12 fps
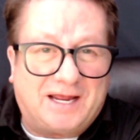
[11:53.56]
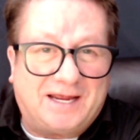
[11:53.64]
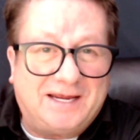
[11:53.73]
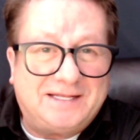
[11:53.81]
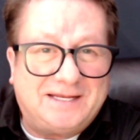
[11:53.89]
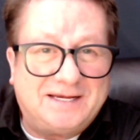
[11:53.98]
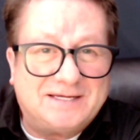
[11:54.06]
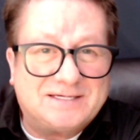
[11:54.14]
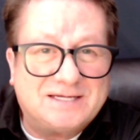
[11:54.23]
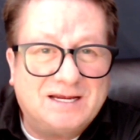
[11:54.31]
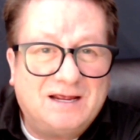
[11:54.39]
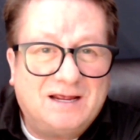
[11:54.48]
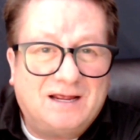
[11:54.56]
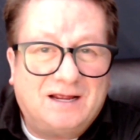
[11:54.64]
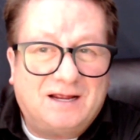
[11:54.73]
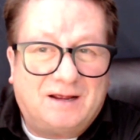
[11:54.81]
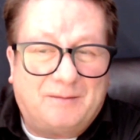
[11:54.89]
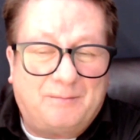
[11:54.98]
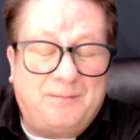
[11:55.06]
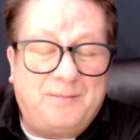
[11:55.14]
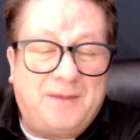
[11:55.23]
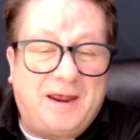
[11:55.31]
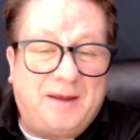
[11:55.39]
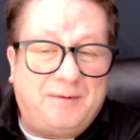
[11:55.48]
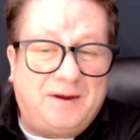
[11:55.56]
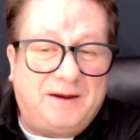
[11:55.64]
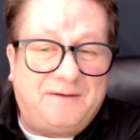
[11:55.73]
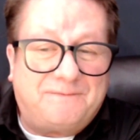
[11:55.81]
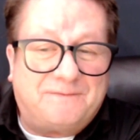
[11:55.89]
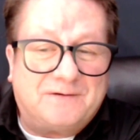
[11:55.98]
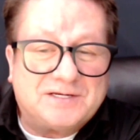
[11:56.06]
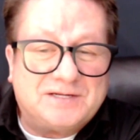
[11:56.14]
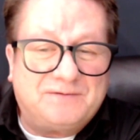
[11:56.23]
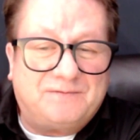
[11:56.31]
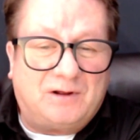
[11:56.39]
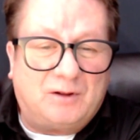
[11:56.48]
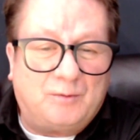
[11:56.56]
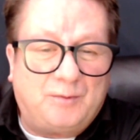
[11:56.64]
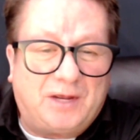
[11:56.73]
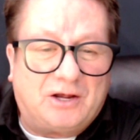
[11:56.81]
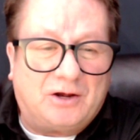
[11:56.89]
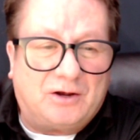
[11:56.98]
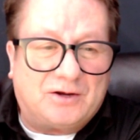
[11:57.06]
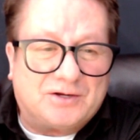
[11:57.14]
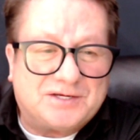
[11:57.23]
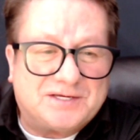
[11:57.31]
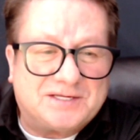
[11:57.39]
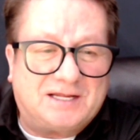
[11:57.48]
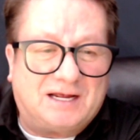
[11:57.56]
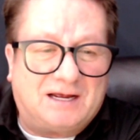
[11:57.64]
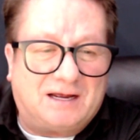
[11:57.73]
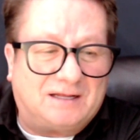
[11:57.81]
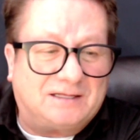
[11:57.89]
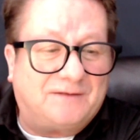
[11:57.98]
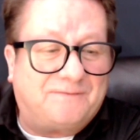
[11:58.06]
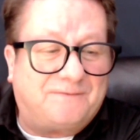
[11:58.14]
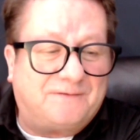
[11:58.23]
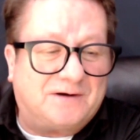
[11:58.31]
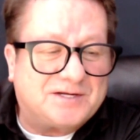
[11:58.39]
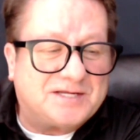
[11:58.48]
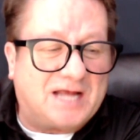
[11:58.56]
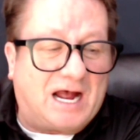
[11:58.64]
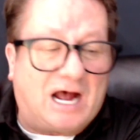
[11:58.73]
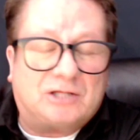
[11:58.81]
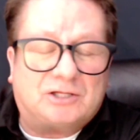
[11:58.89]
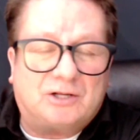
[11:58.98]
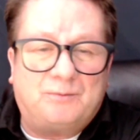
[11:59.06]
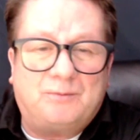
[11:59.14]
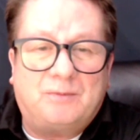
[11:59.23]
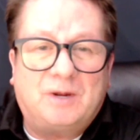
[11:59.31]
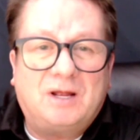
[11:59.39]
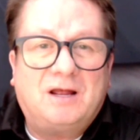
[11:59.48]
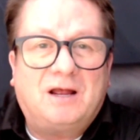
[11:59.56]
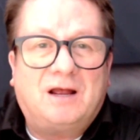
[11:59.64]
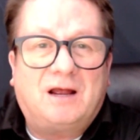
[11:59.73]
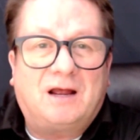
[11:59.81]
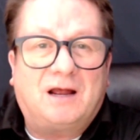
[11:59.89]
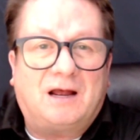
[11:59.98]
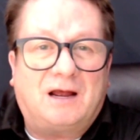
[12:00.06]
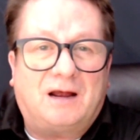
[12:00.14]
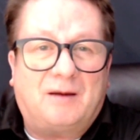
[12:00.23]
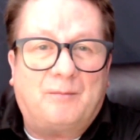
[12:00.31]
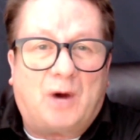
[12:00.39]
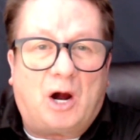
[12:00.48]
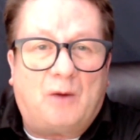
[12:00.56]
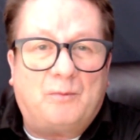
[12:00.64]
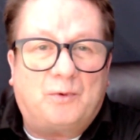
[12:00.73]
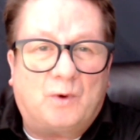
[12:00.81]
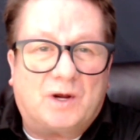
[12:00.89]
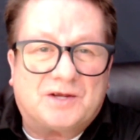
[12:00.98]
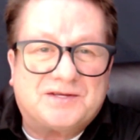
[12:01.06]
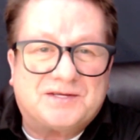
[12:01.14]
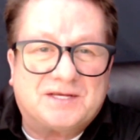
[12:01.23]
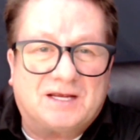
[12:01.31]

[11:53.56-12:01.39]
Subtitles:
ETs. Maybe first of all because the first atom bomb was